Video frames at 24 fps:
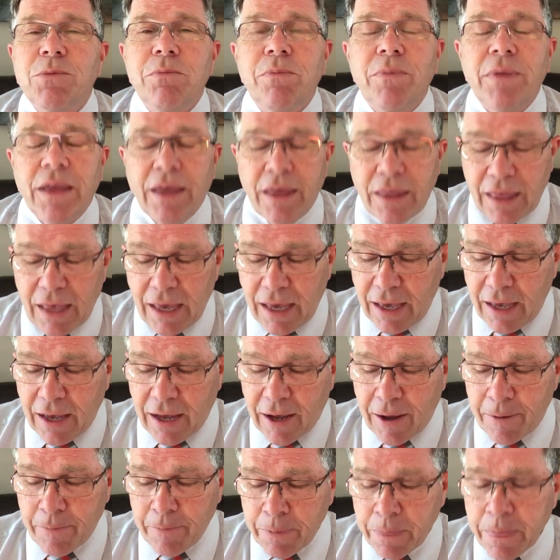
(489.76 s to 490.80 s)

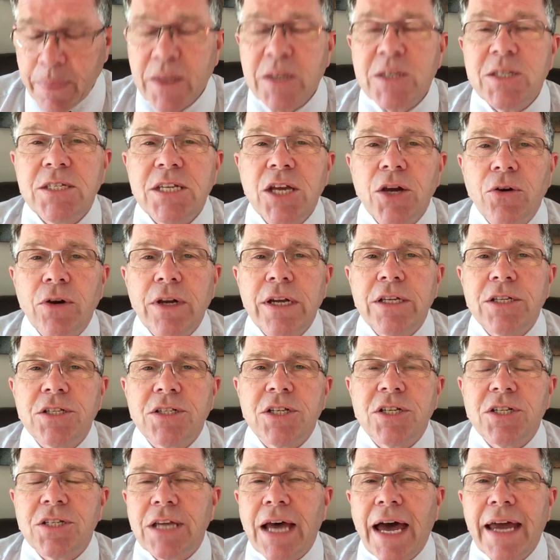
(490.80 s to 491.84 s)
the Syrians
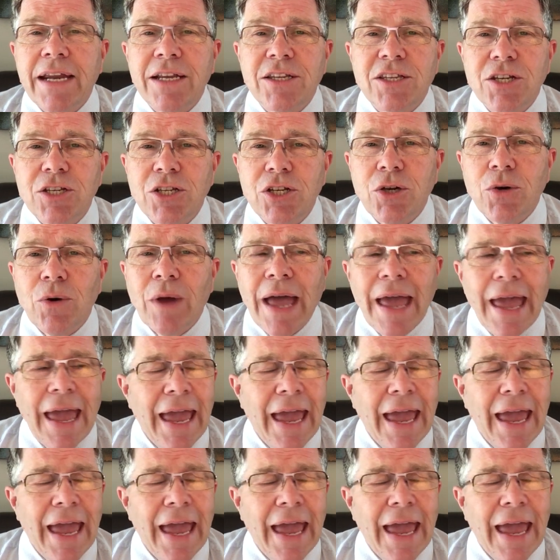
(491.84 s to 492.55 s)
decided to do,